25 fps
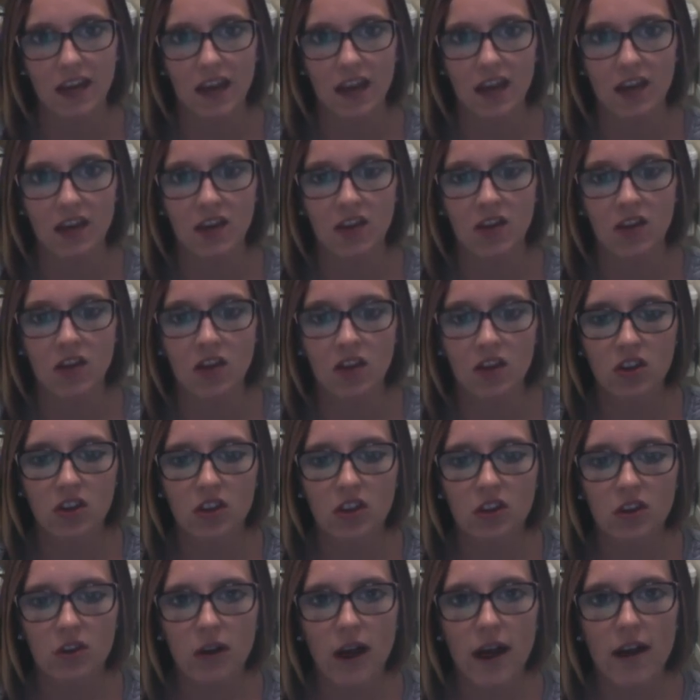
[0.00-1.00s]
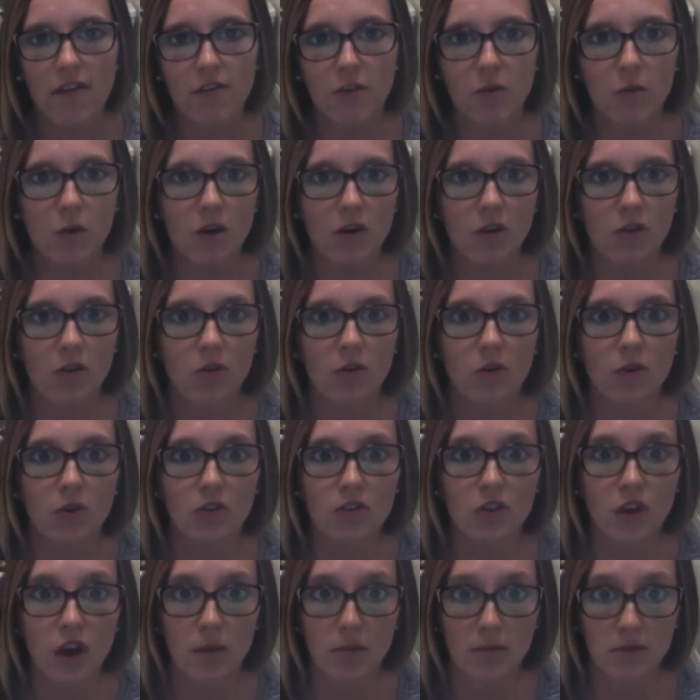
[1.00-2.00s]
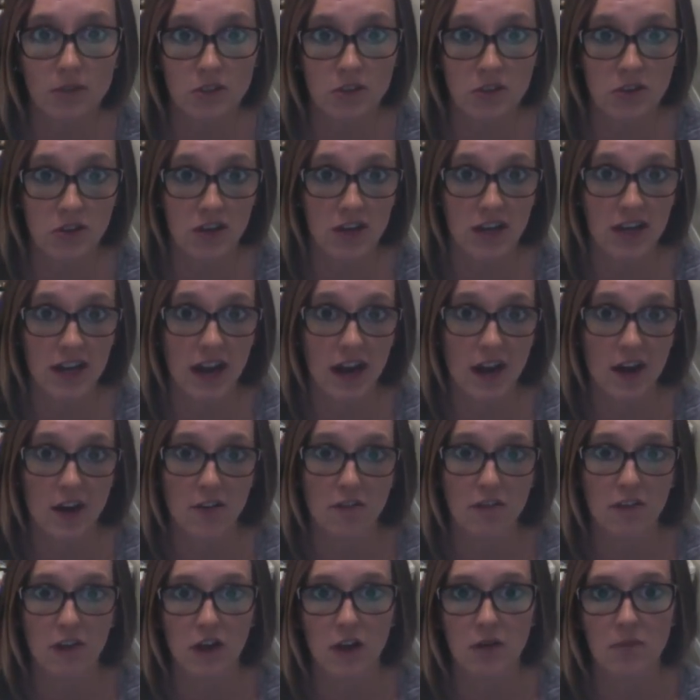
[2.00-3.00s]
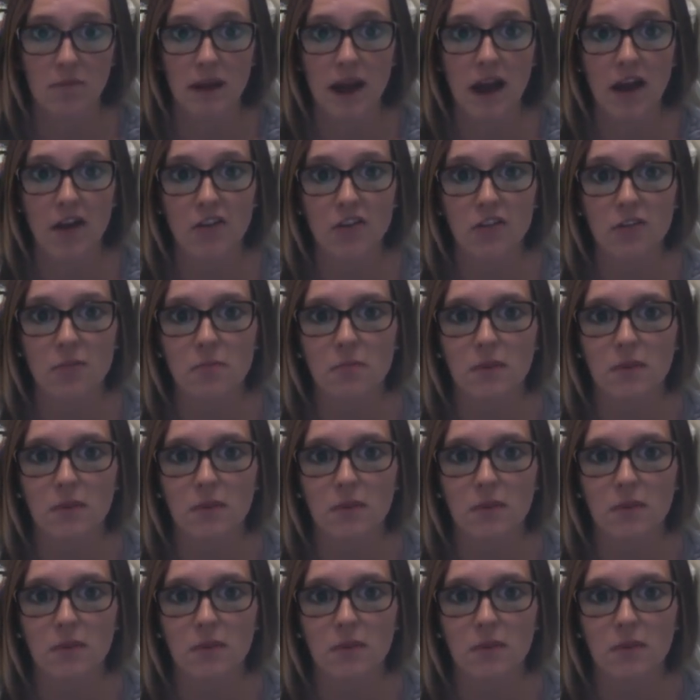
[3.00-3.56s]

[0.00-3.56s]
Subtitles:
And you don't ever want to hold the opportunity out of your mouth,